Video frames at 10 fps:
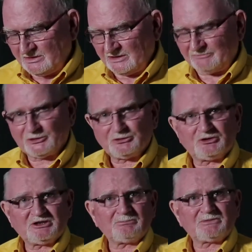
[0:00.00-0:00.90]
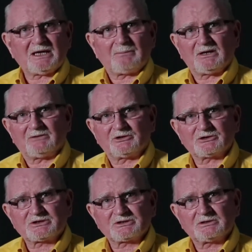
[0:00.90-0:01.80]
And for you Tim Tam
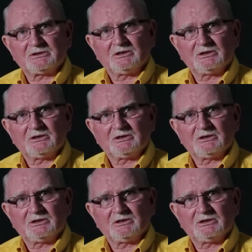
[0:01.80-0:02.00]
lovers,